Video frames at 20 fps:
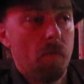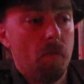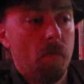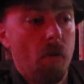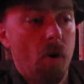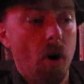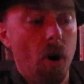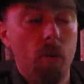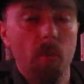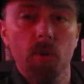
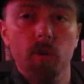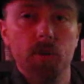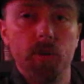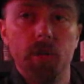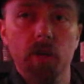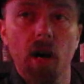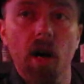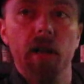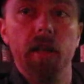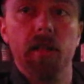almost
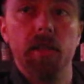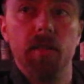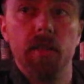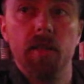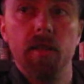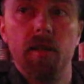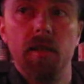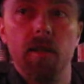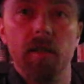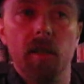
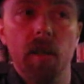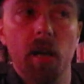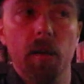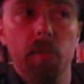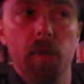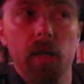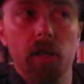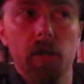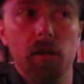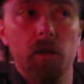non-existent. I
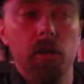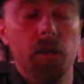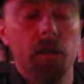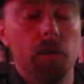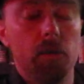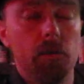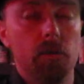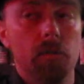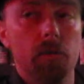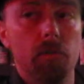mean,
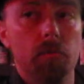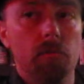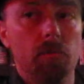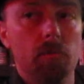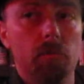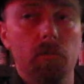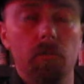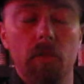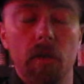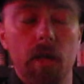
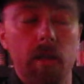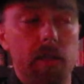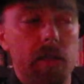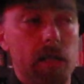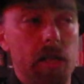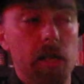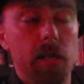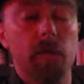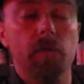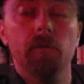it's
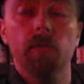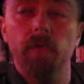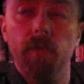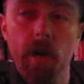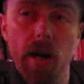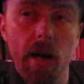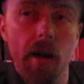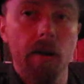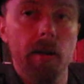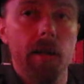getting
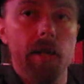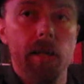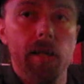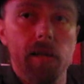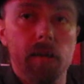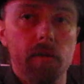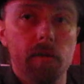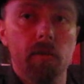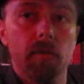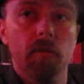
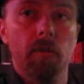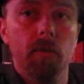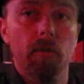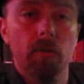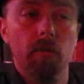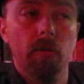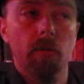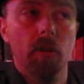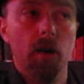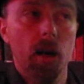very
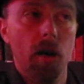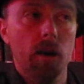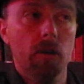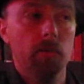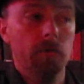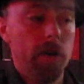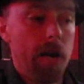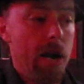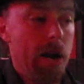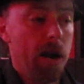
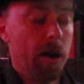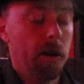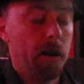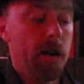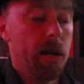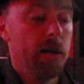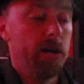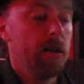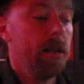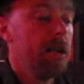rare.
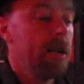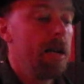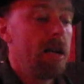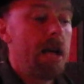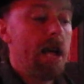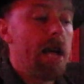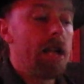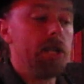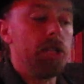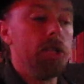And
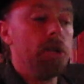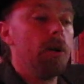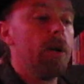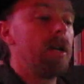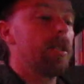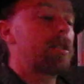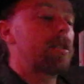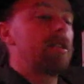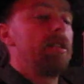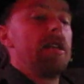
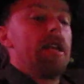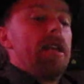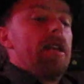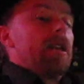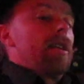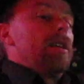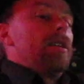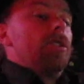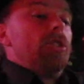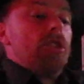U.S.
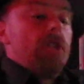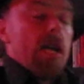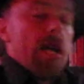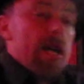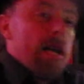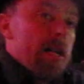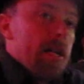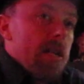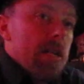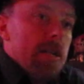Connecticut
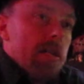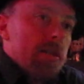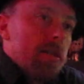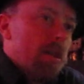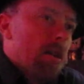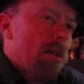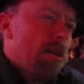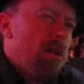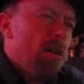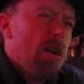Shade is
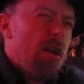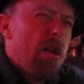a